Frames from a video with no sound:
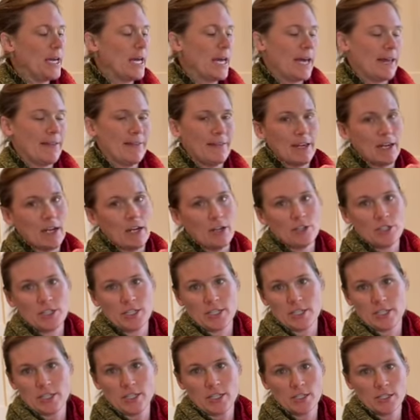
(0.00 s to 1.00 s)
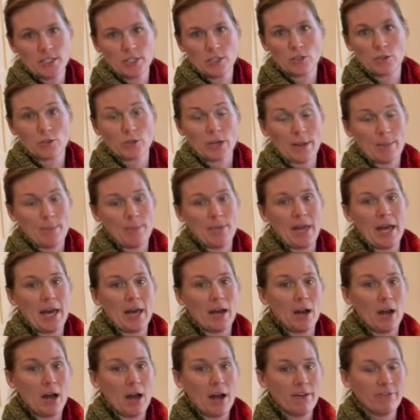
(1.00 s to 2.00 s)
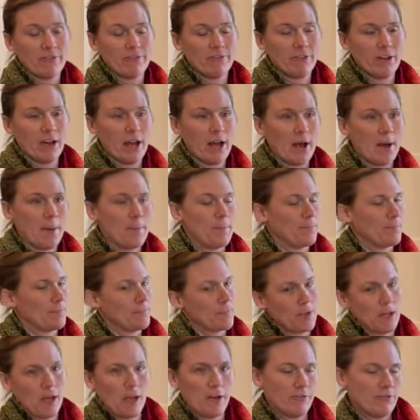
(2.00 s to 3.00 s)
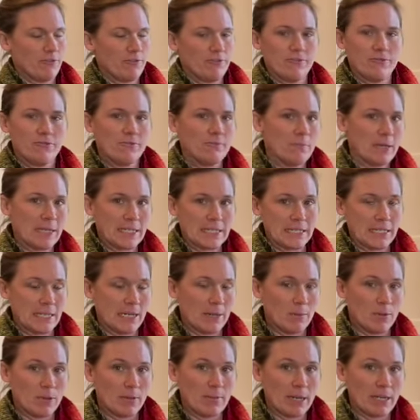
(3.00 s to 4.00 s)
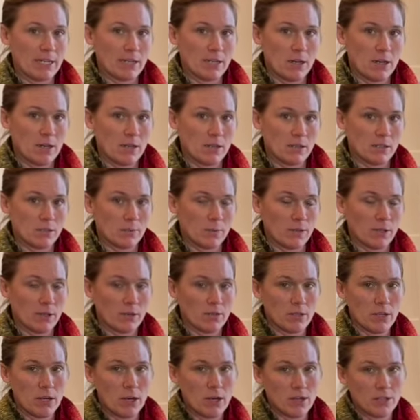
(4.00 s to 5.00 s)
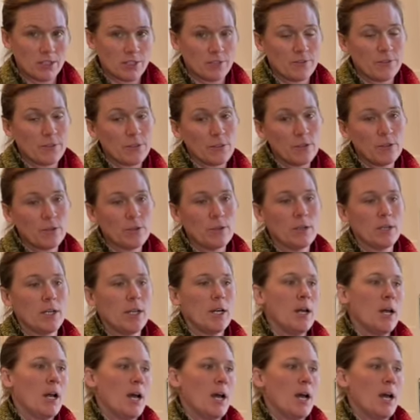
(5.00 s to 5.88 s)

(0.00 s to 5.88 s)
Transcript: And then I'll just scrape that off. I'll mix it in with our dog's food.